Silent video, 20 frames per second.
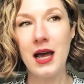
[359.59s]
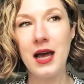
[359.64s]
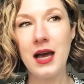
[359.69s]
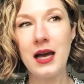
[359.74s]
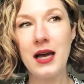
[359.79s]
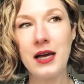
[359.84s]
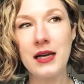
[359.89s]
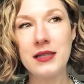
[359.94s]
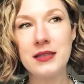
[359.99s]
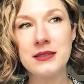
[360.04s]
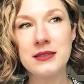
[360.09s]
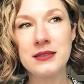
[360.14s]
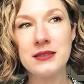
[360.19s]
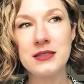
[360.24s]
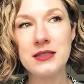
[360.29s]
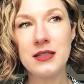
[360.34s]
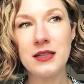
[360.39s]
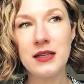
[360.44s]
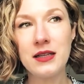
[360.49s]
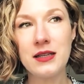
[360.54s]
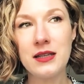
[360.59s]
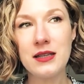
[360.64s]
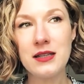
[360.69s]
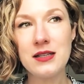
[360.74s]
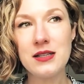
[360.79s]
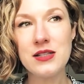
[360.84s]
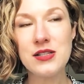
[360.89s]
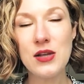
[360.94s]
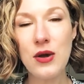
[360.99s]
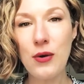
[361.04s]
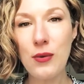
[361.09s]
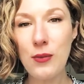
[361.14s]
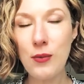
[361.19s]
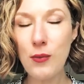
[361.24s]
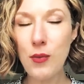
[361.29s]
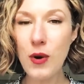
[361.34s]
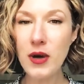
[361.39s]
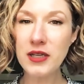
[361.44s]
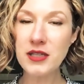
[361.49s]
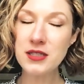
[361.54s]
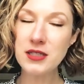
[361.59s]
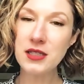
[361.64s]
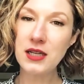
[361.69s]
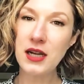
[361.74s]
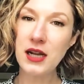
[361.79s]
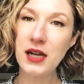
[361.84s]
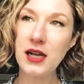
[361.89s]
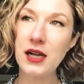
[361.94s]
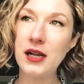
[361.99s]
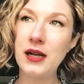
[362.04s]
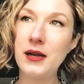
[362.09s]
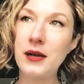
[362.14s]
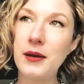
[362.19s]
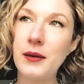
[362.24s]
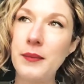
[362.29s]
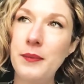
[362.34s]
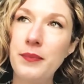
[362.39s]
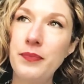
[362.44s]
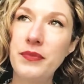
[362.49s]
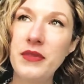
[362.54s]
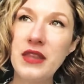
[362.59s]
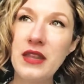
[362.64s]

And so what um,